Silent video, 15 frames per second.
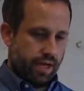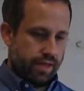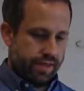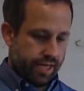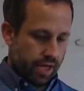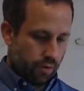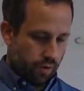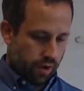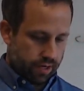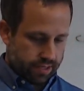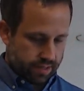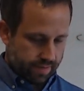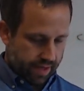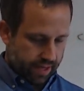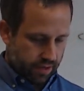think I want to
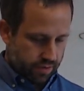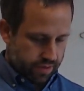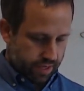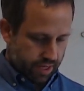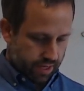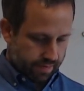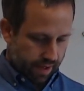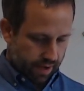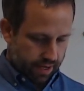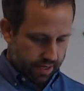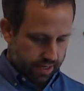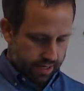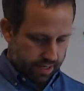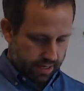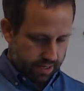make you think about it.
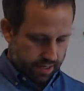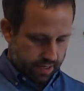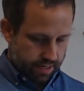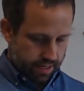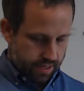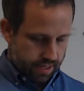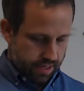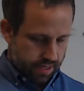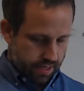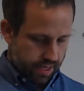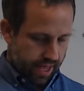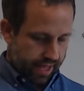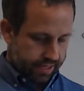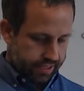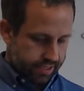
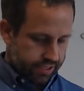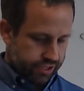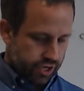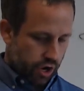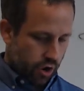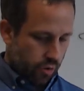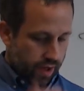Yes, so